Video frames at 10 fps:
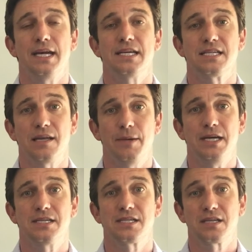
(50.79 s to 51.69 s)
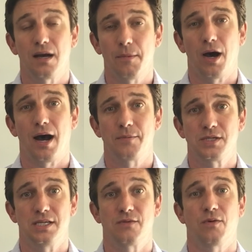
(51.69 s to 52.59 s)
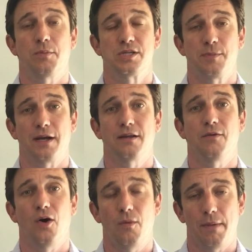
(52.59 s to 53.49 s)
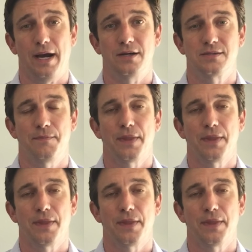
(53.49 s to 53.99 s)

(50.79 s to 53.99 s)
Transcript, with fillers: is limiting some options for prospective homebuyers.